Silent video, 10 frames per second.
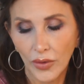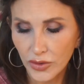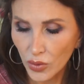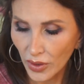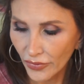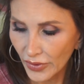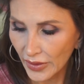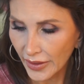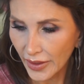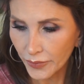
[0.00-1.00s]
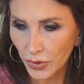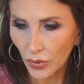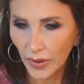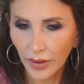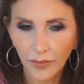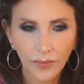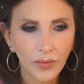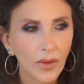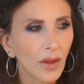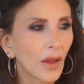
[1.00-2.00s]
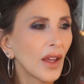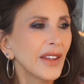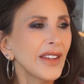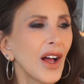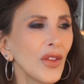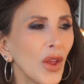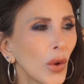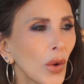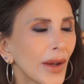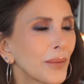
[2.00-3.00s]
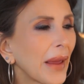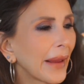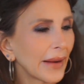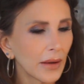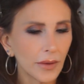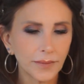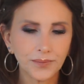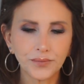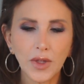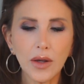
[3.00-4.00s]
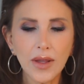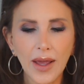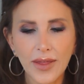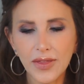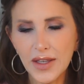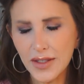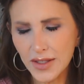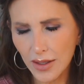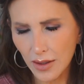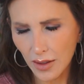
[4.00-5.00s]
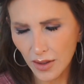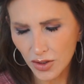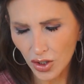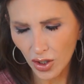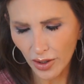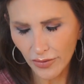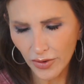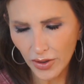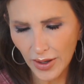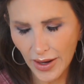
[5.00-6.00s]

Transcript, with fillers: That's what I feel like I'm doing. You know what I mean? Okay, this is Cover